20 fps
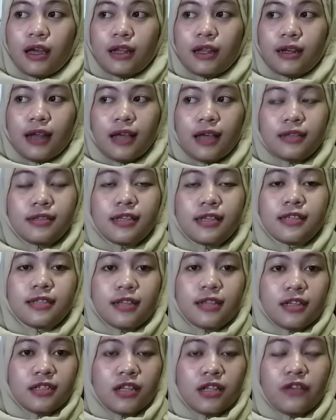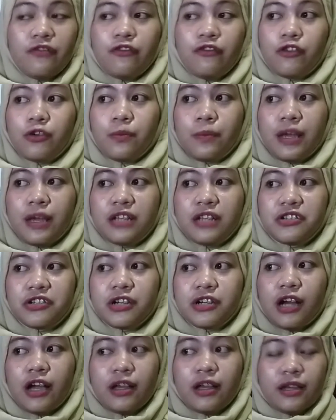Next is listen for major
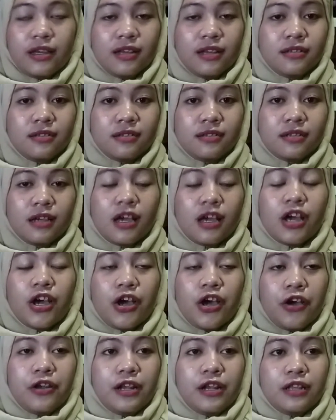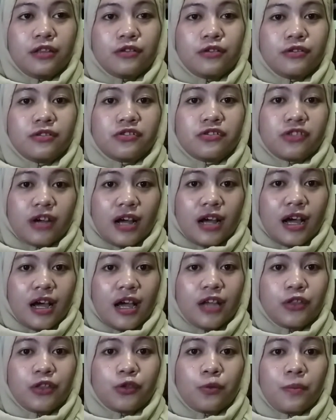ideas. You need to
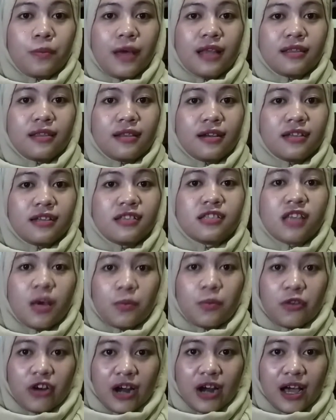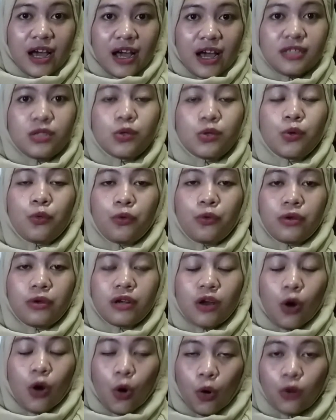try to mentally summarize the
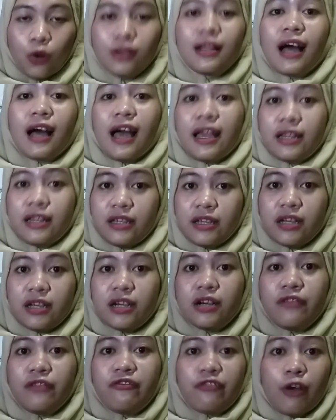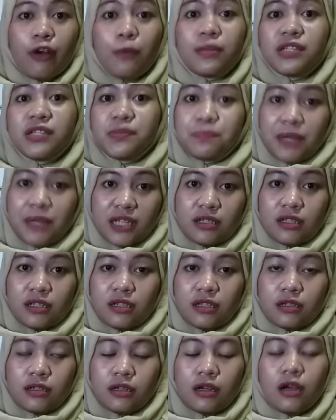whole idea from the speech
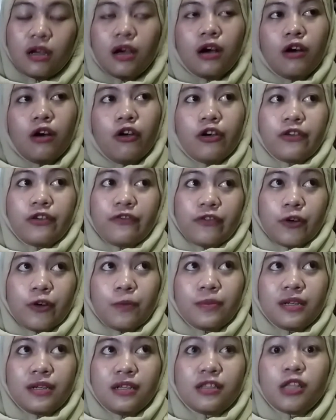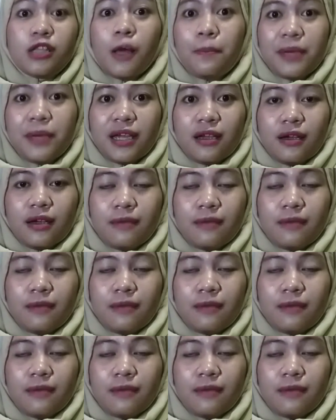or from the topic.